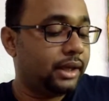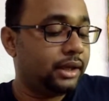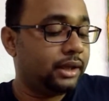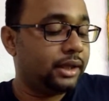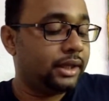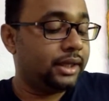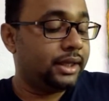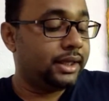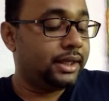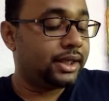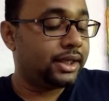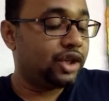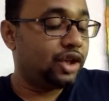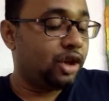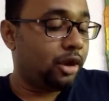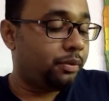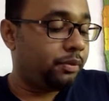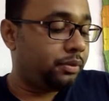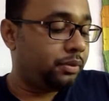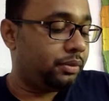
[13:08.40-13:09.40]
history
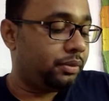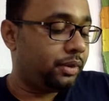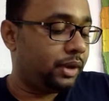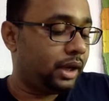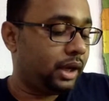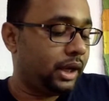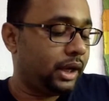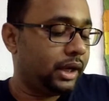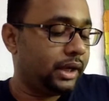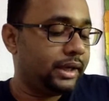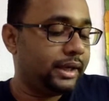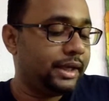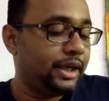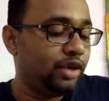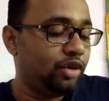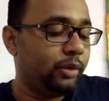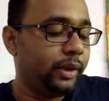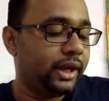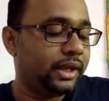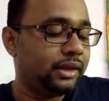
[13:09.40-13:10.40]
of
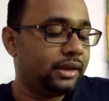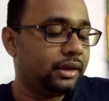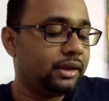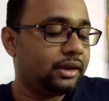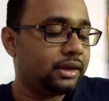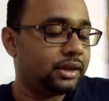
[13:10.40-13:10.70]
humans